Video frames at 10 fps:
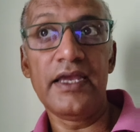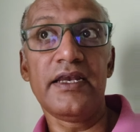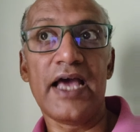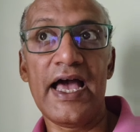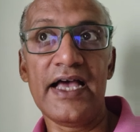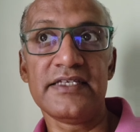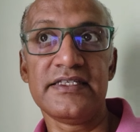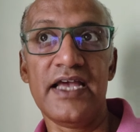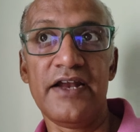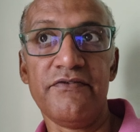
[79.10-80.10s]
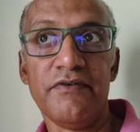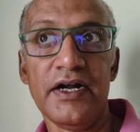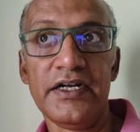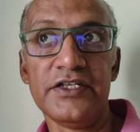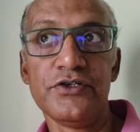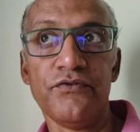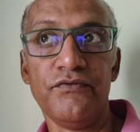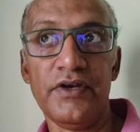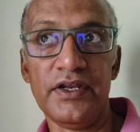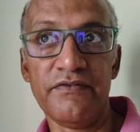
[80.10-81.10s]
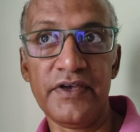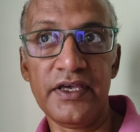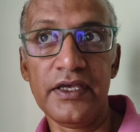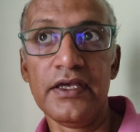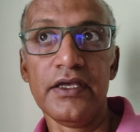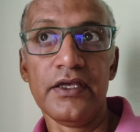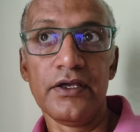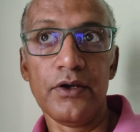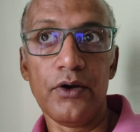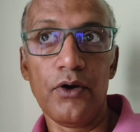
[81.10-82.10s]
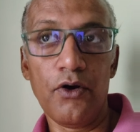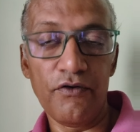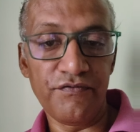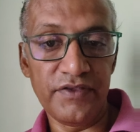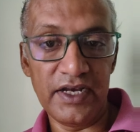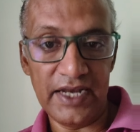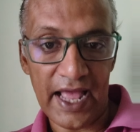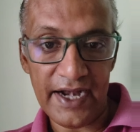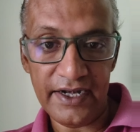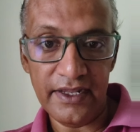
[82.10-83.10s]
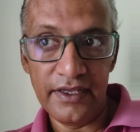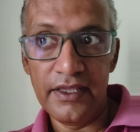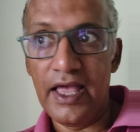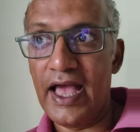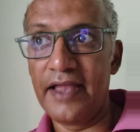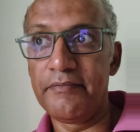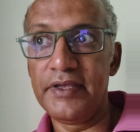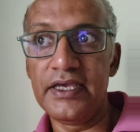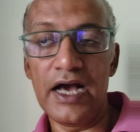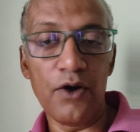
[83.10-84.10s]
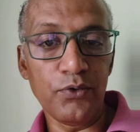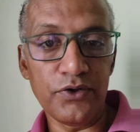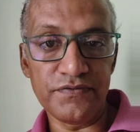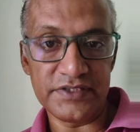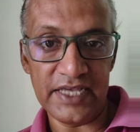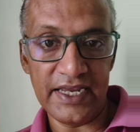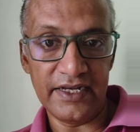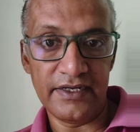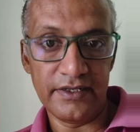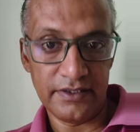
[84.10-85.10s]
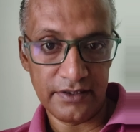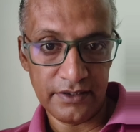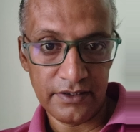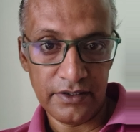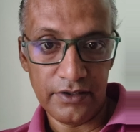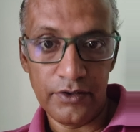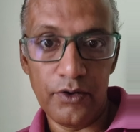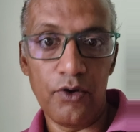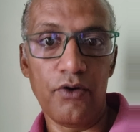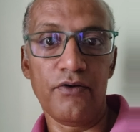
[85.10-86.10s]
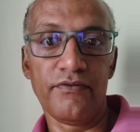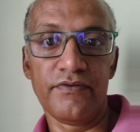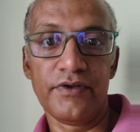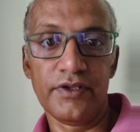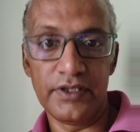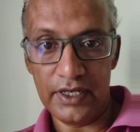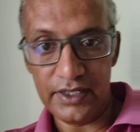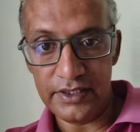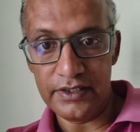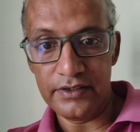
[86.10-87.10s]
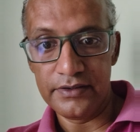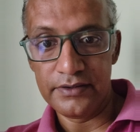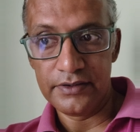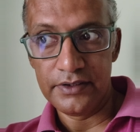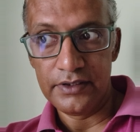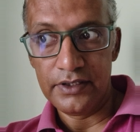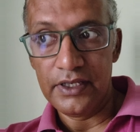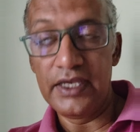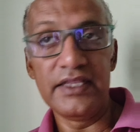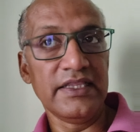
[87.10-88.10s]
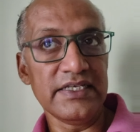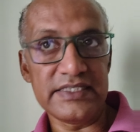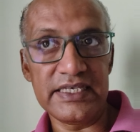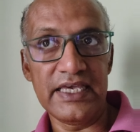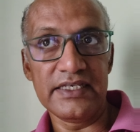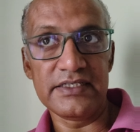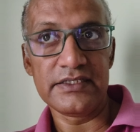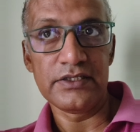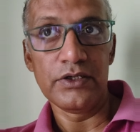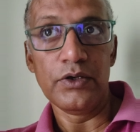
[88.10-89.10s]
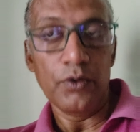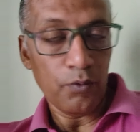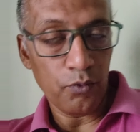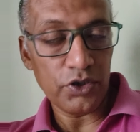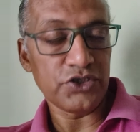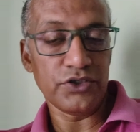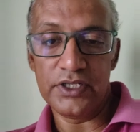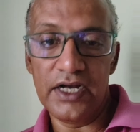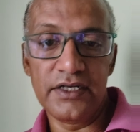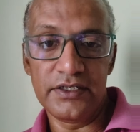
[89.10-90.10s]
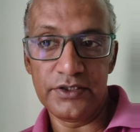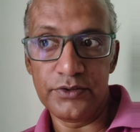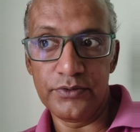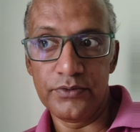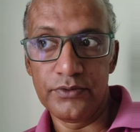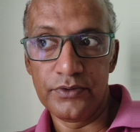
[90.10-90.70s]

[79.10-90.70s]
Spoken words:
It has the advantage of living off the land and being out of sight of the hunter. In this case, what should the hunter do?